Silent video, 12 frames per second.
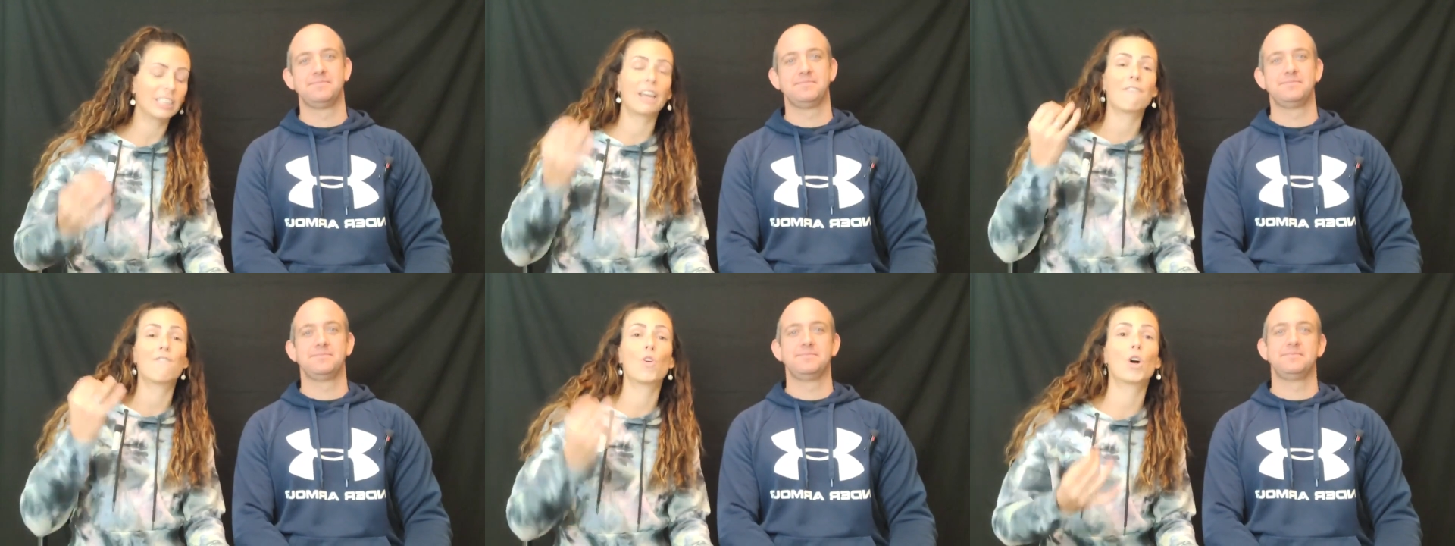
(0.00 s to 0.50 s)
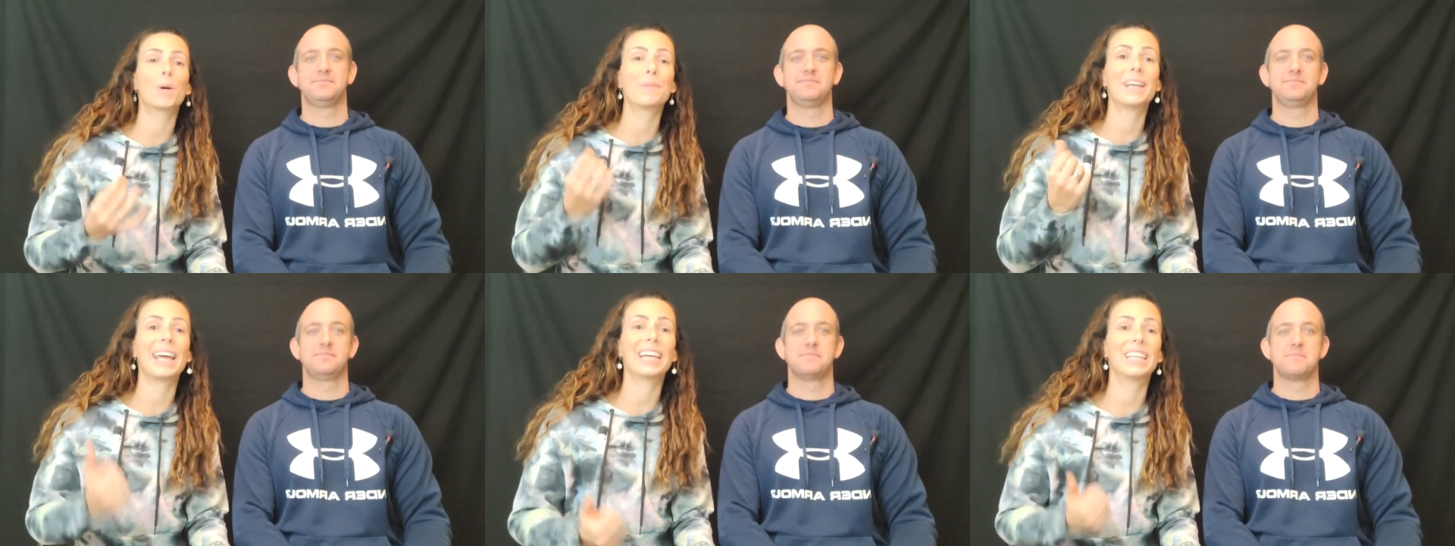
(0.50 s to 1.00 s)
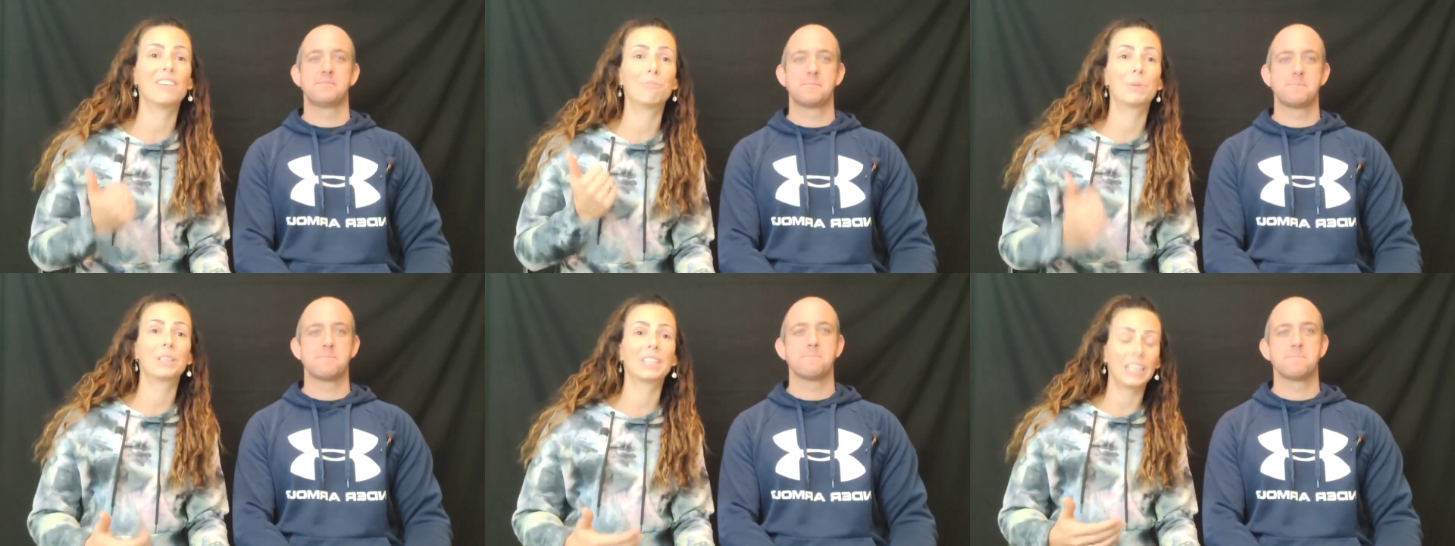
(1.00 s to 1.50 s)
Speaker 1: they form negative
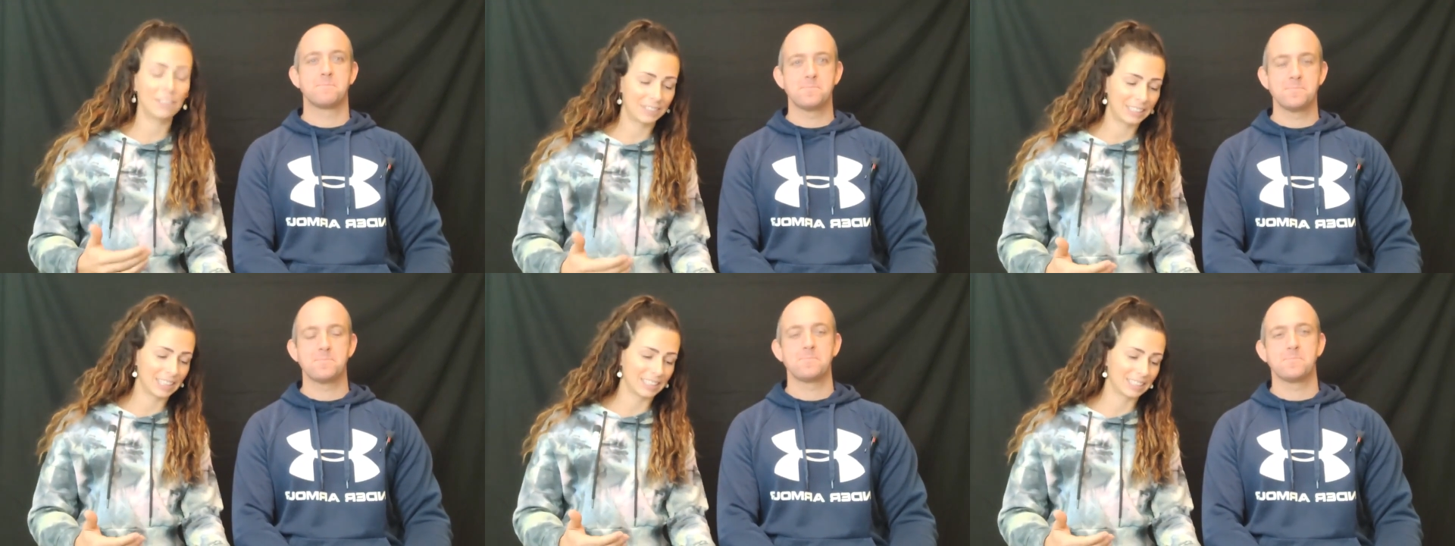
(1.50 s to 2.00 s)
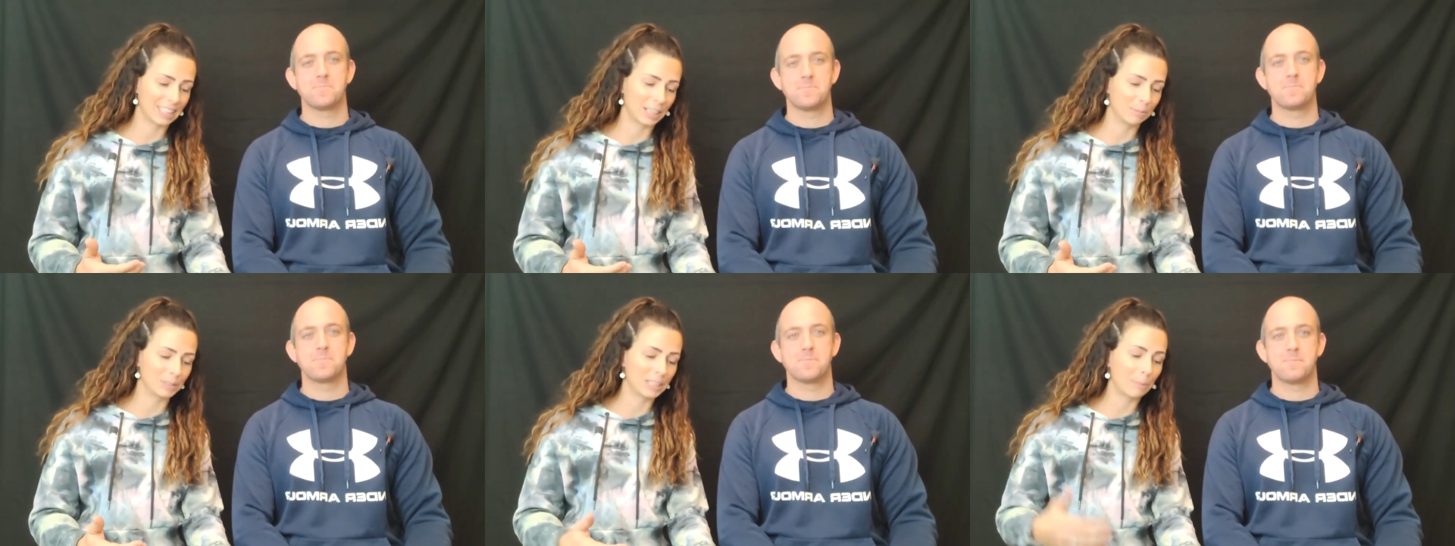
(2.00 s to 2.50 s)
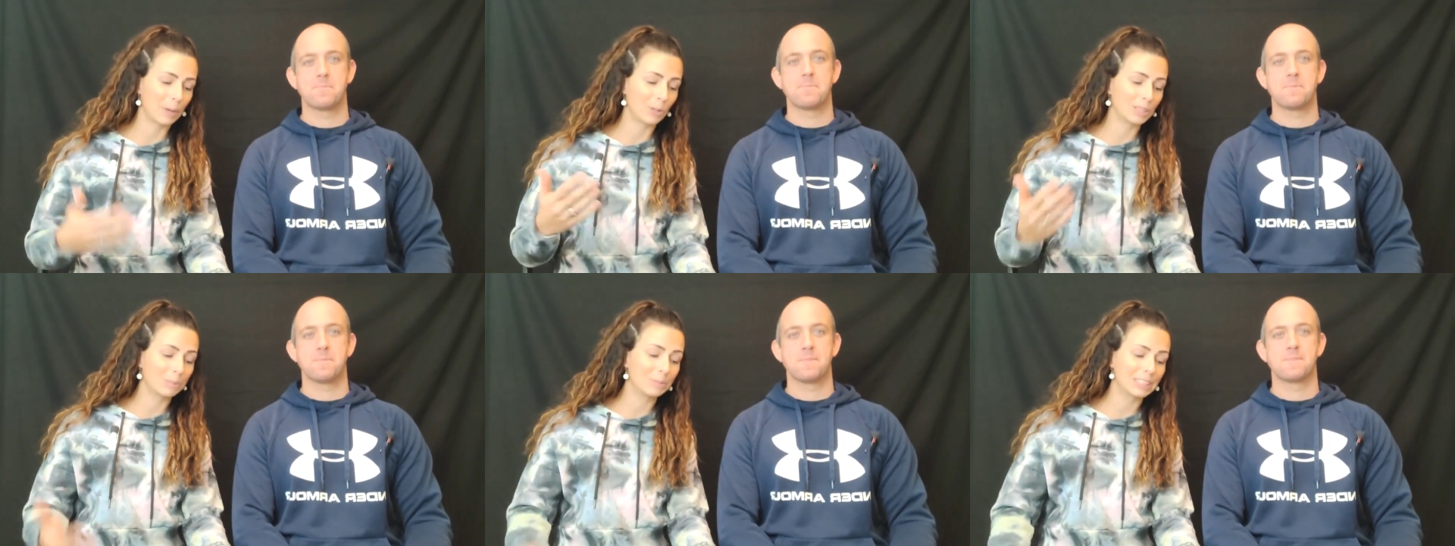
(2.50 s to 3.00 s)
belief systems
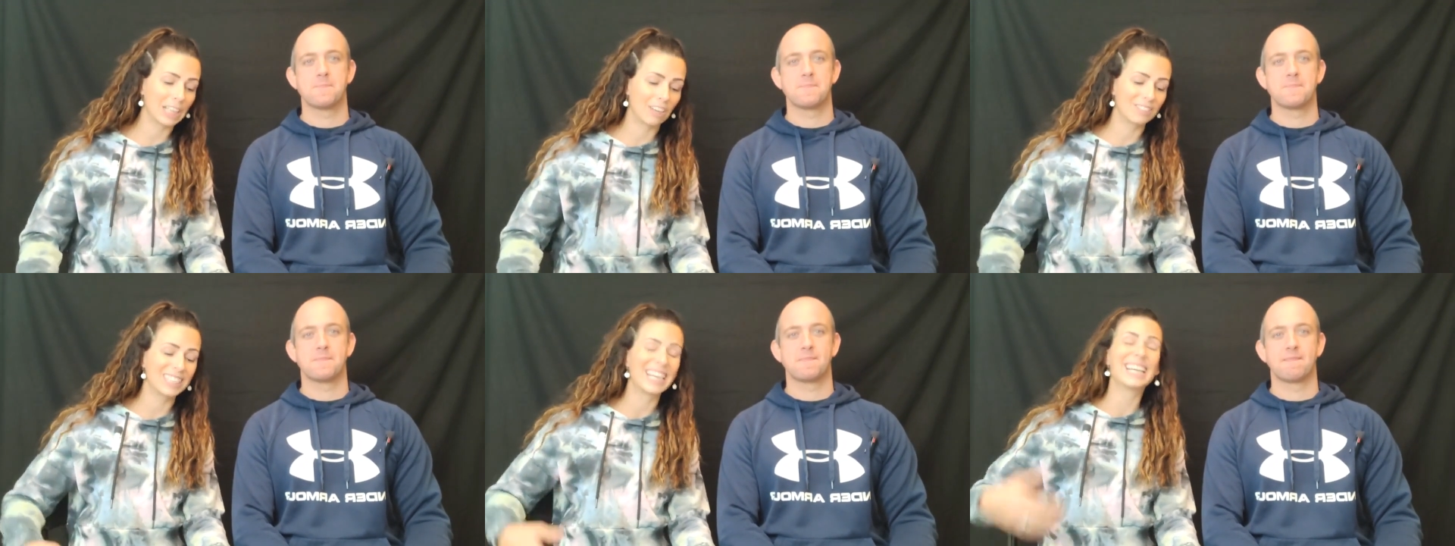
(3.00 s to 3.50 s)
about themselves.